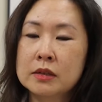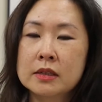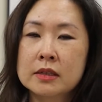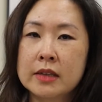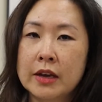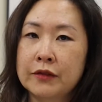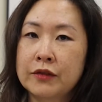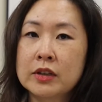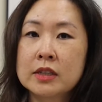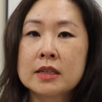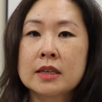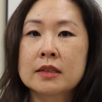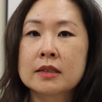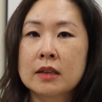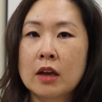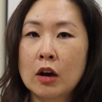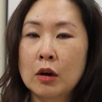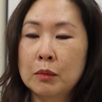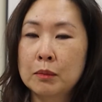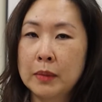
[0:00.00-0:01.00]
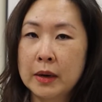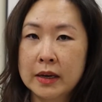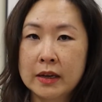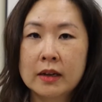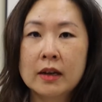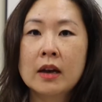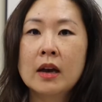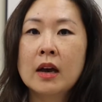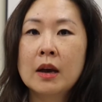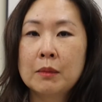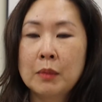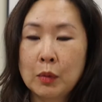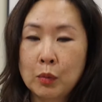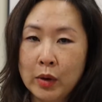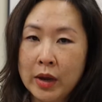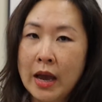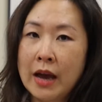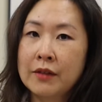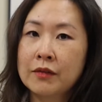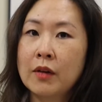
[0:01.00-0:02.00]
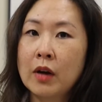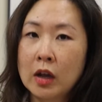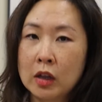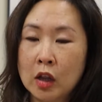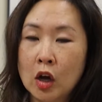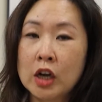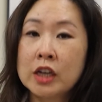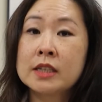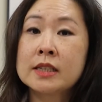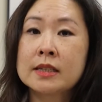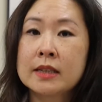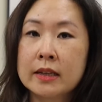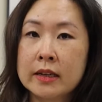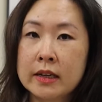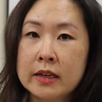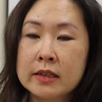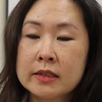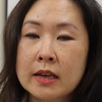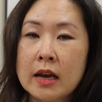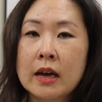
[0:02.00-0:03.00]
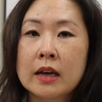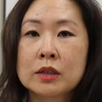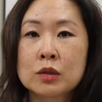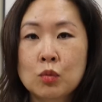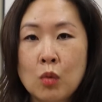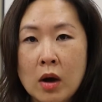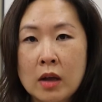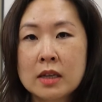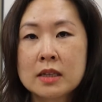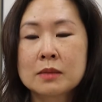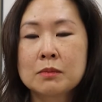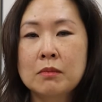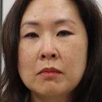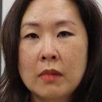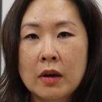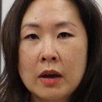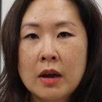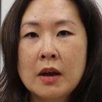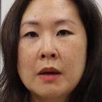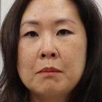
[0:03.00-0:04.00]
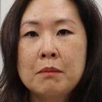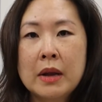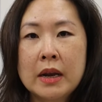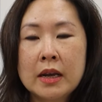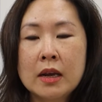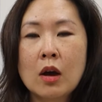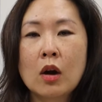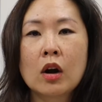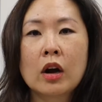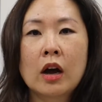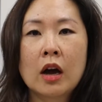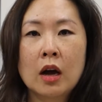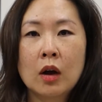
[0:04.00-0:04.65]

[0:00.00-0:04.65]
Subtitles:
San Francisco, but we have large cities as well as many